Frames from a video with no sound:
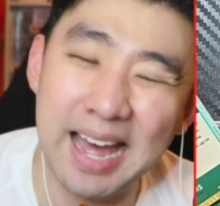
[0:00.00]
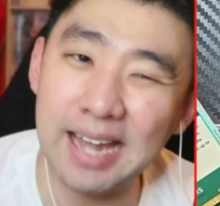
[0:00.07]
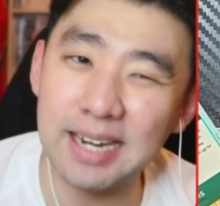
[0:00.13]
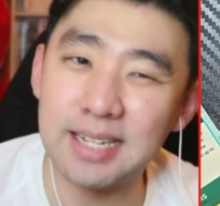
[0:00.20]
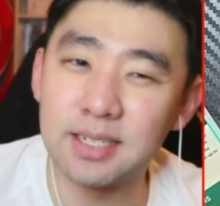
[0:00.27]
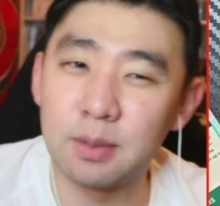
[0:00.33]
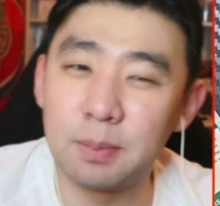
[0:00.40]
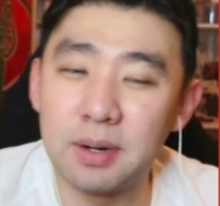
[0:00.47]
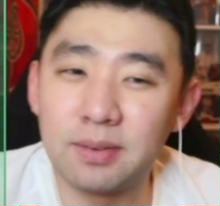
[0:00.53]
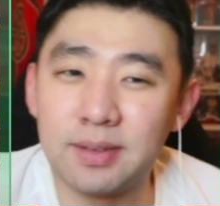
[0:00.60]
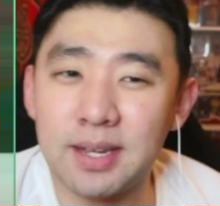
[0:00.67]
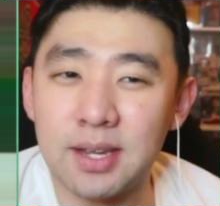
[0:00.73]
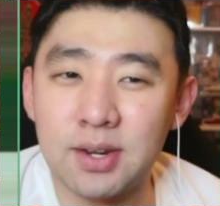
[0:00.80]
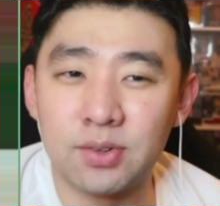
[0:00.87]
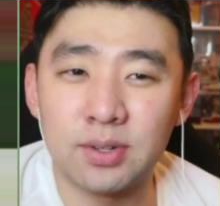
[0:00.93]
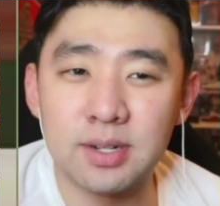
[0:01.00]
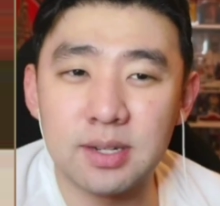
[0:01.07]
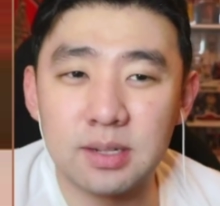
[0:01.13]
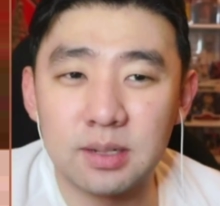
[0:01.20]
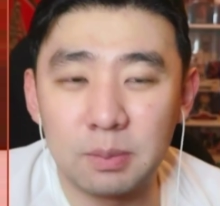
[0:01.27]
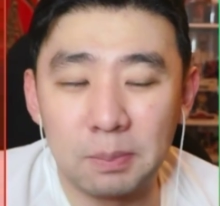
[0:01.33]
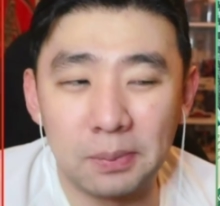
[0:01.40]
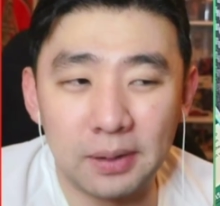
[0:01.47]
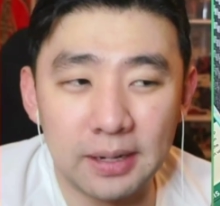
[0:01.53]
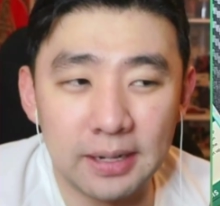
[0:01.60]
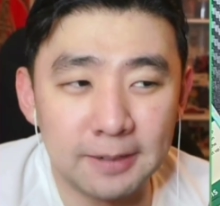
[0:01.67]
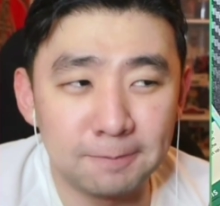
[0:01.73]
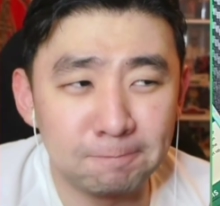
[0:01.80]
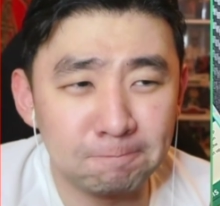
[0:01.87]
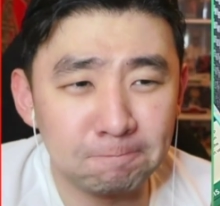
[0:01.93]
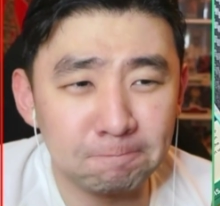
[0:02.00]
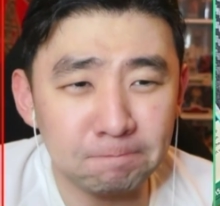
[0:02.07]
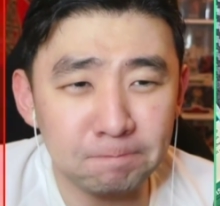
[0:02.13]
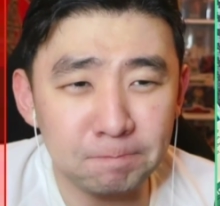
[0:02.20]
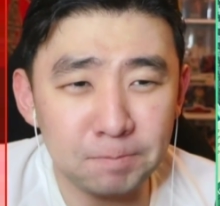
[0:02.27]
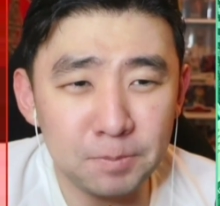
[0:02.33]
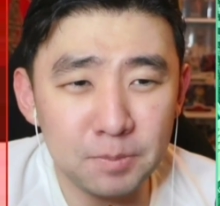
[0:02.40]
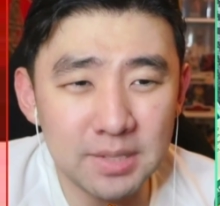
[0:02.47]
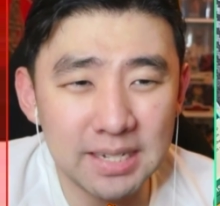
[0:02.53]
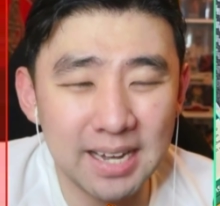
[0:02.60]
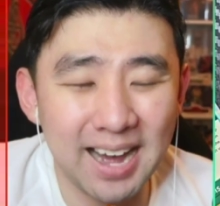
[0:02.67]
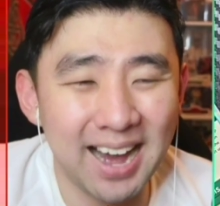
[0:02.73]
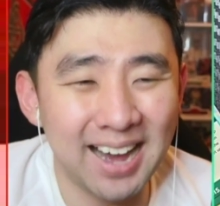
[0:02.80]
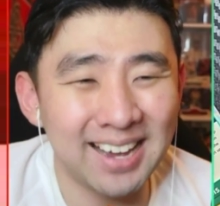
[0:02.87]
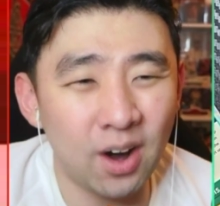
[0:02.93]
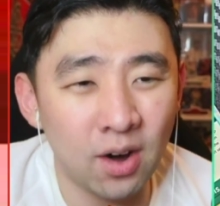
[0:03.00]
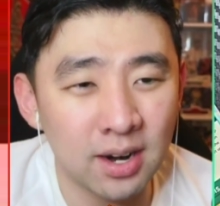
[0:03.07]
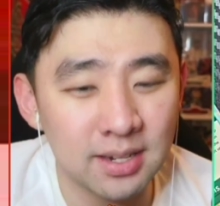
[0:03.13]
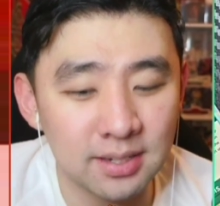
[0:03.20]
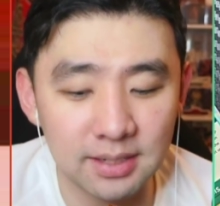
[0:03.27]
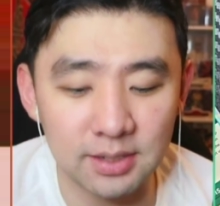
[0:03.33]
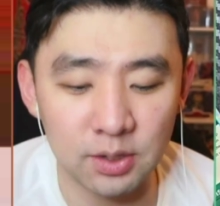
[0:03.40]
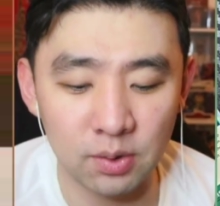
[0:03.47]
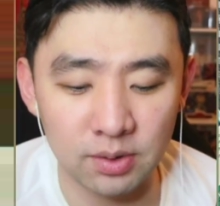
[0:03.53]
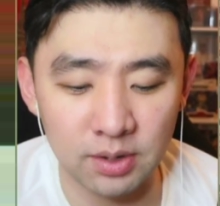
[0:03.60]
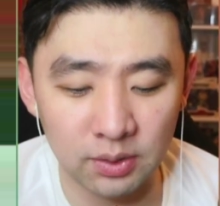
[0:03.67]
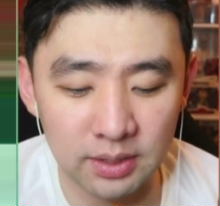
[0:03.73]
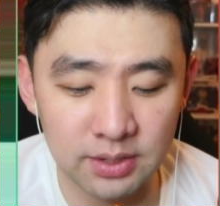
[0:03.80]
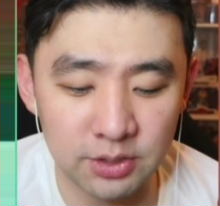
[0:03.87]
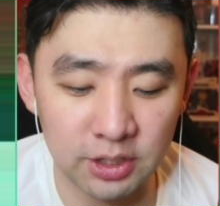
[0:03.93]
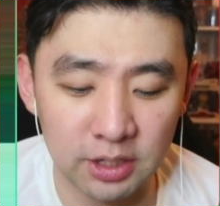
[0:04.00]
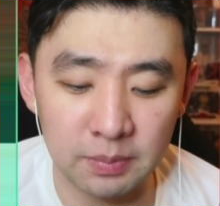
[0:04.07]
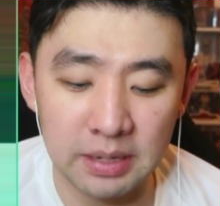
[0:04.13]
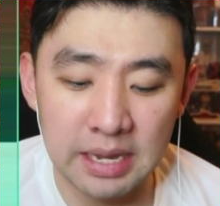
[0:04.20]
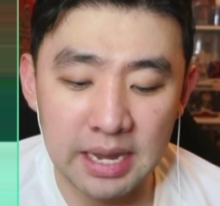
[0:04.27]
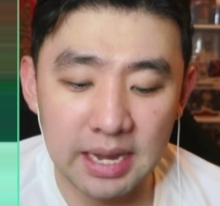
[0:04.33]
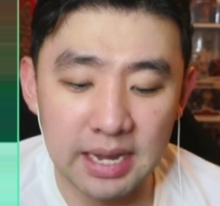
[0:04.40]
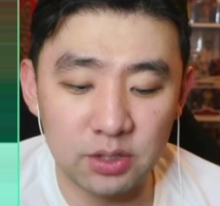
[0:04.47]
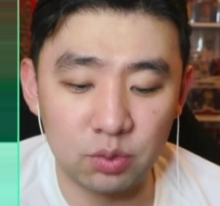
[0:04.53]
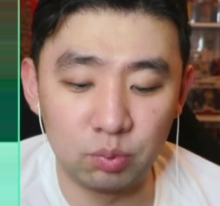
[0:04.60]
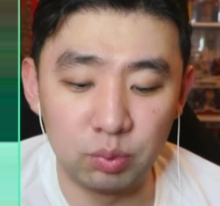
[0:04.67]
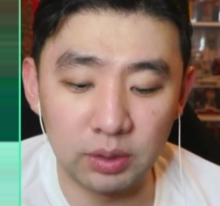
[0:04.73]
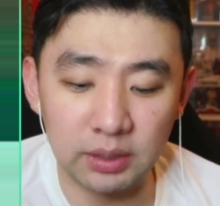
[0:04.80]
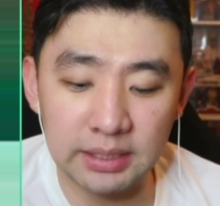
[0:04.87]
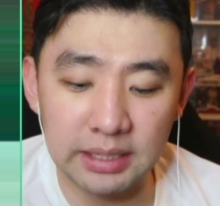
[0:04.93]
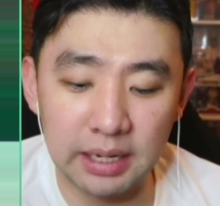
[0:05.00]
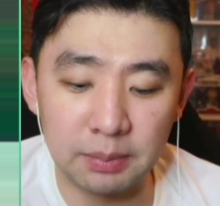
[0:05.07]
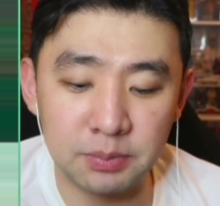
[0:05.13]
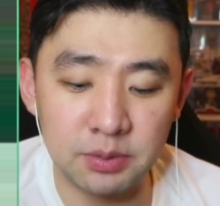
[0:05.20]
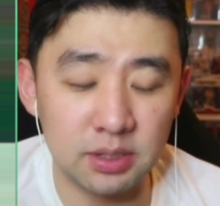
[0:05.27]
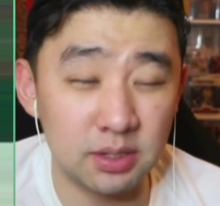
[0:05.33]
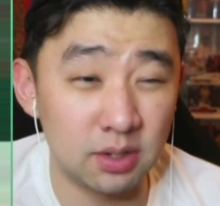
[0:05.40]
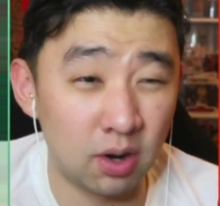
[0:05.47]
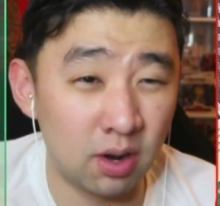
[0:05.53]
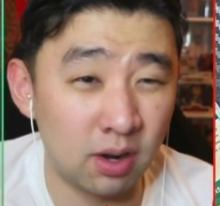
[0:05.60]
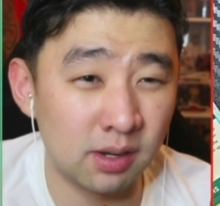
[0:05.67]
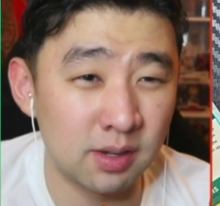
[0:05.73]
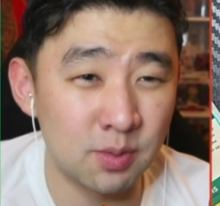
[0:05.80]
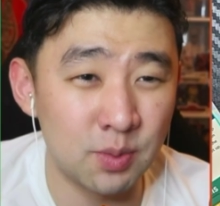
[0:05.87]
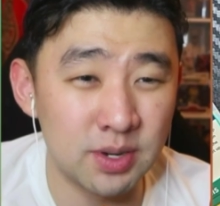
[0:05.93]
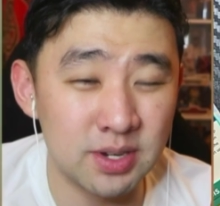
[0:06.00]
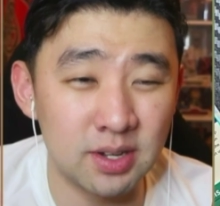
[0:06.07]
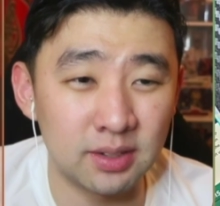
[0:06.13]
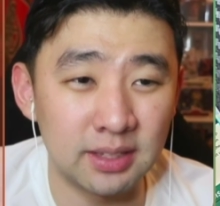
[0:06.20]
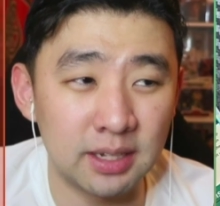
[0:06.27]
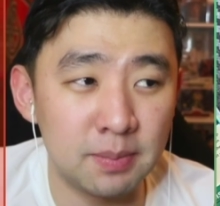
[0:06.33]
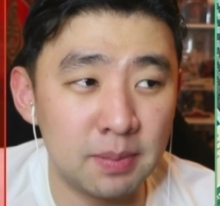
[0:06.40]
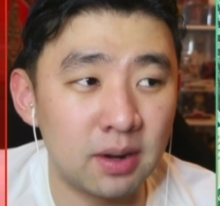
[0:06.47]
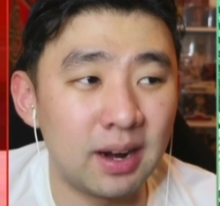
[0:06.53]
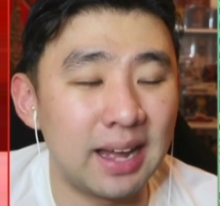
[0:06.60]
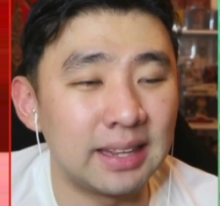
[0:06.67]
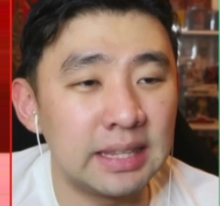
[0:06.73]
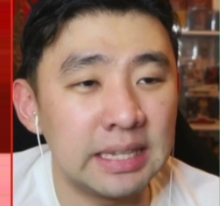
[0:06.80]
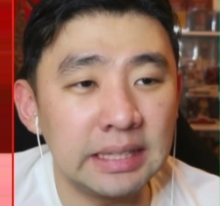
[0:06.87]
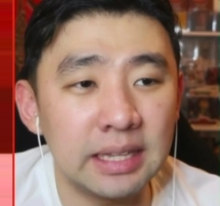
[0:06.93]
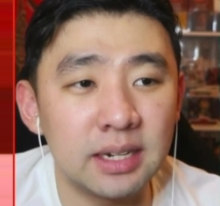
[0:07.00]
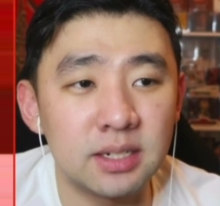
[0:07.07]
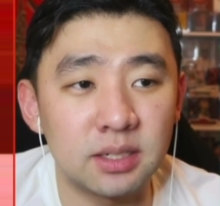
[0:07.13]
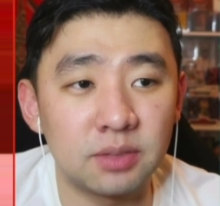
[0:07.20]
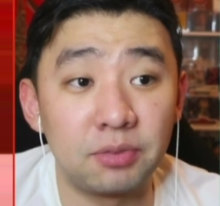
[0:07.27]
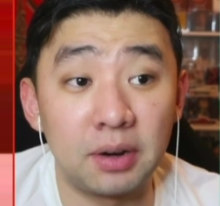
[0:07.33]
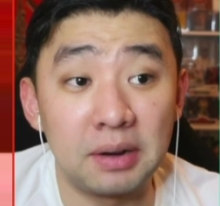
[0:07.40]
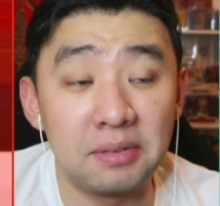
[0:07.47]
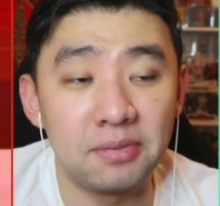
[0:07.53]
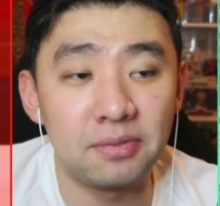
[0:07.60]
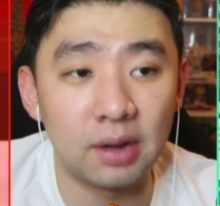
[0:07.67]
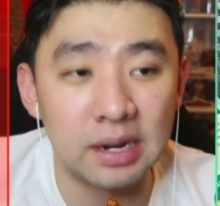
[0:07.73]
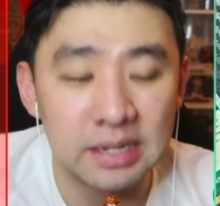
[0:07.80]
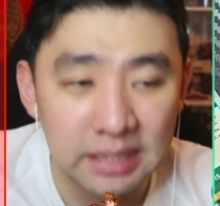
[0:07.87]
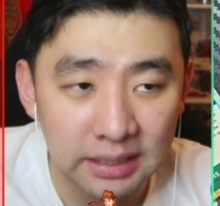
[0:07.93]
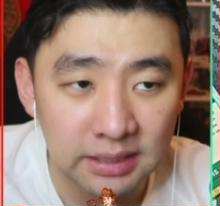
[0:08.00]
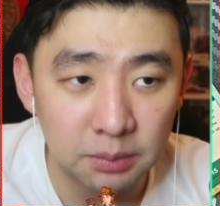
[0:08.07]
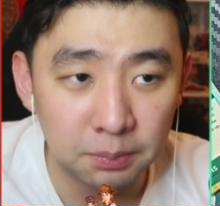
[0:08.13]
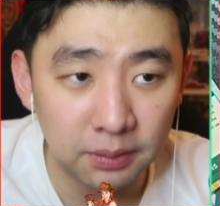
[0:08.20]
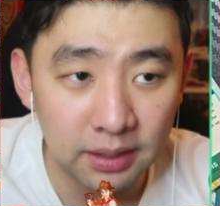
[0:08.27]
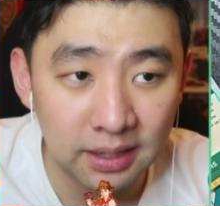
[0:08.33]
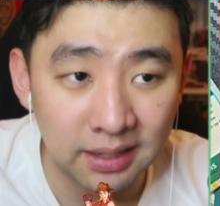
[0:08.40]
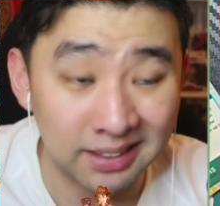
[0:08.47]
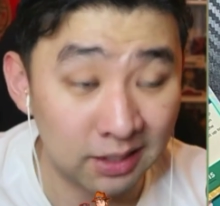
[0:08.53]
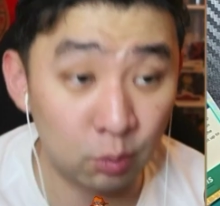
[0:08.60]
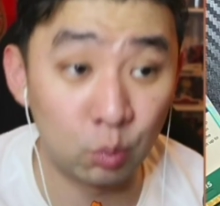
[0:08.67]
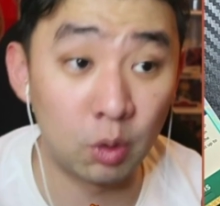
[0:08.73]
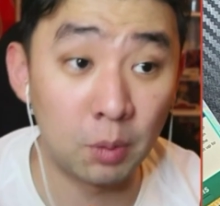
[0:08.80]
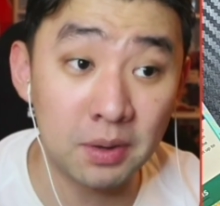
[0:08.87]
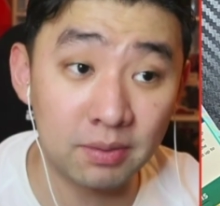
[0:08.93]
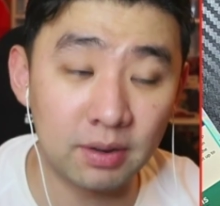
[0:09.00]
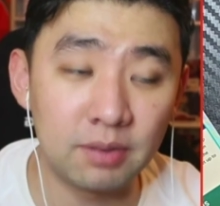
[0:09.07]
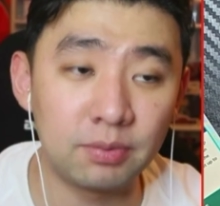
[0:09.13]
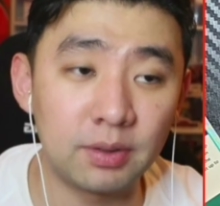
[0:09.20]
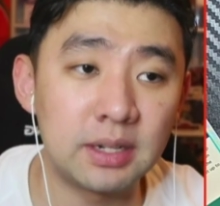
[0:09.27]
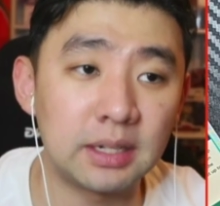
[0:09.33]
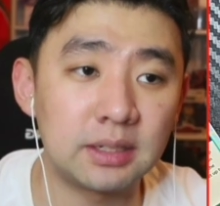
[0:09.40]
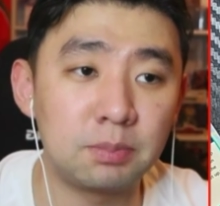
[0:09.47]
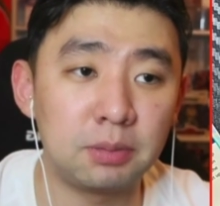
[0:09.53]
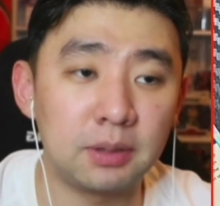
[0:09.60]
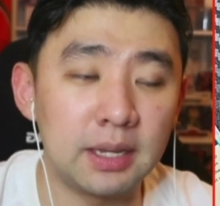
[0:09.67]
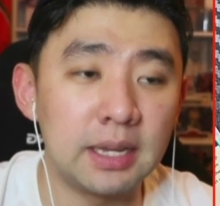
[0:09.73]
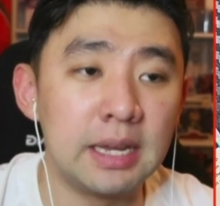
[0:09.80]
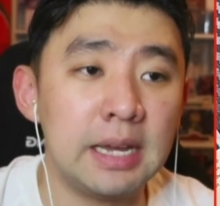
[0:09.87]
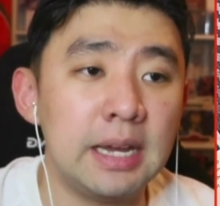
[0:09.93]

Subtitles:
is a bit of a hindrance, but I honestly don't know, ladies and gentlemen. It's really up to y'all, what y'all think about it. I think that it's a very fun deck to play. I think it will be a very fun deck to play.